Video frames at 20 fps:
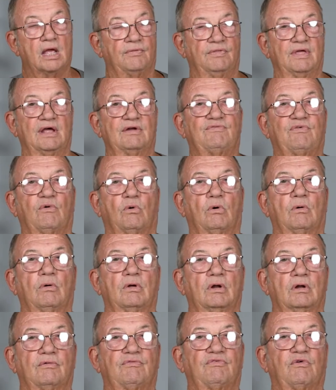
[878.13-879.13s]
then
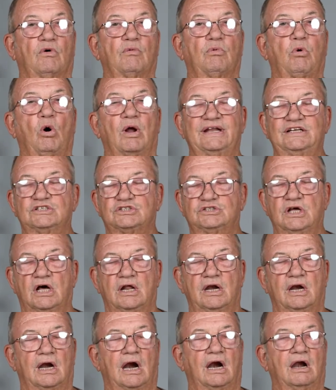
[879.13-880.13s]
for for what he's
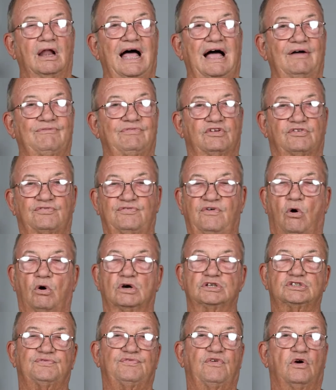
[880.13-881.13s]
done in our life as far
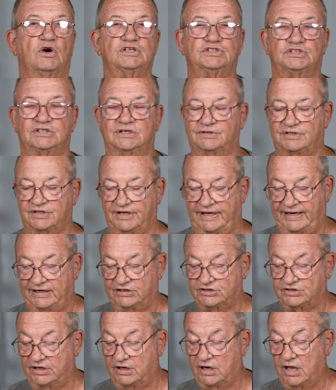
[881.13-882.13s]
as furnishing
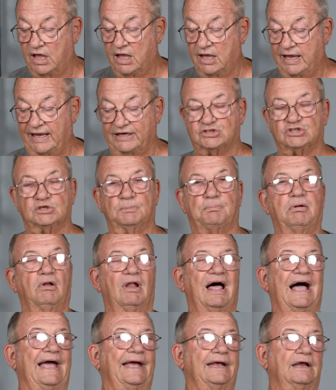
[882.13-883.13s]
things and and
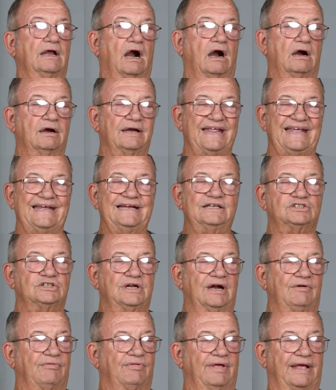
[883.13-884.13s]
supplying our needs and
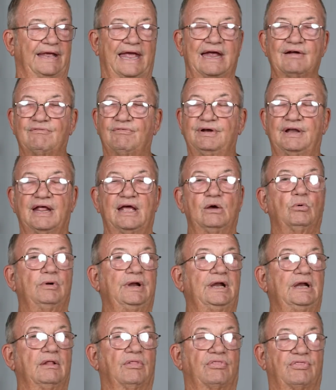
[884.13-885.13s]
everything every day we
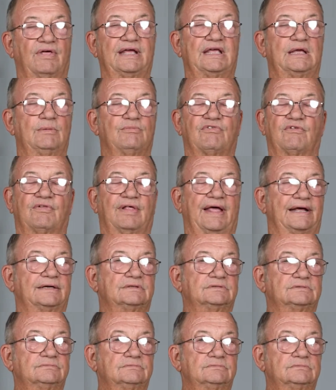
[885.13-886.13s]
need to thank him for that
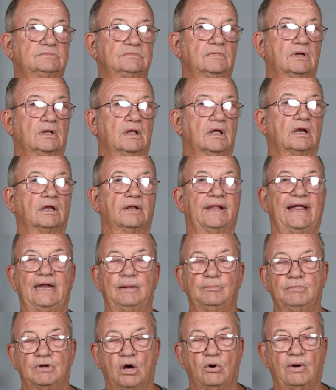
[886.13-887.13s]
let
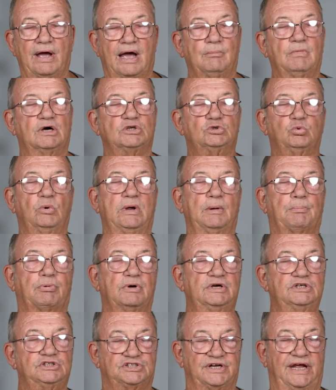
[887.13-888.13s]
him know how much we
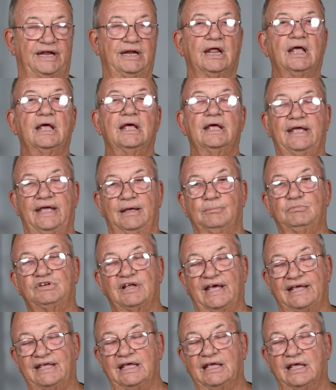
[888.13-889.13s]
appreciate him
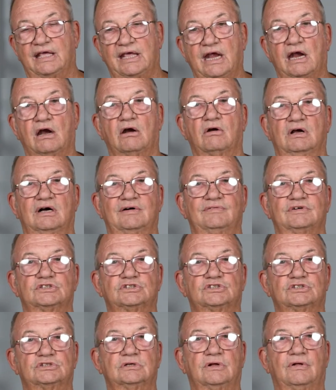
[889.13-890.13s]
taking care of
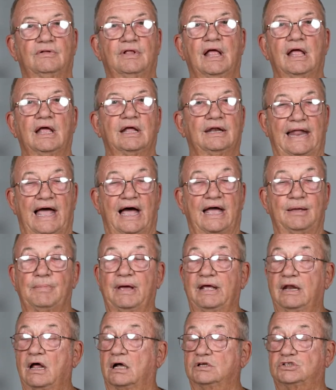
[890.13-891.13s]
us now he
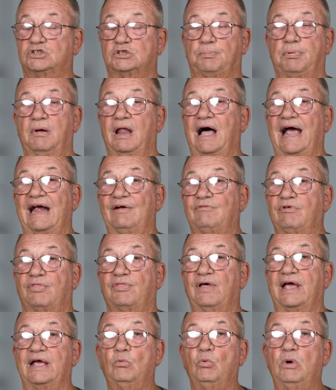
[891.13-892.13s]
may not supply
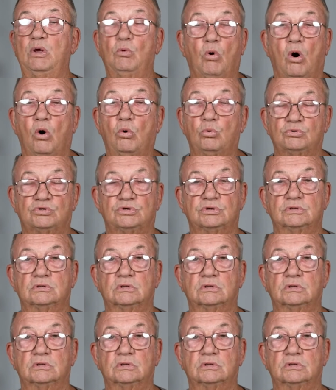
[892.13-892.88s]
everything we want